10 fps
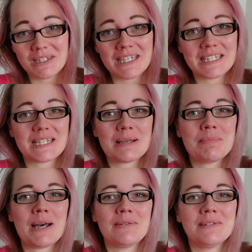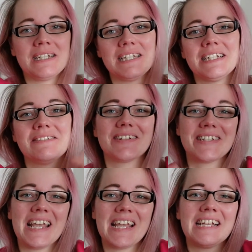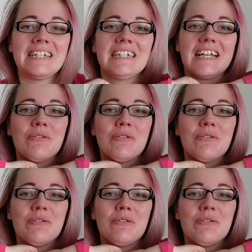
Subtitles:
It's about knitting, crocheting,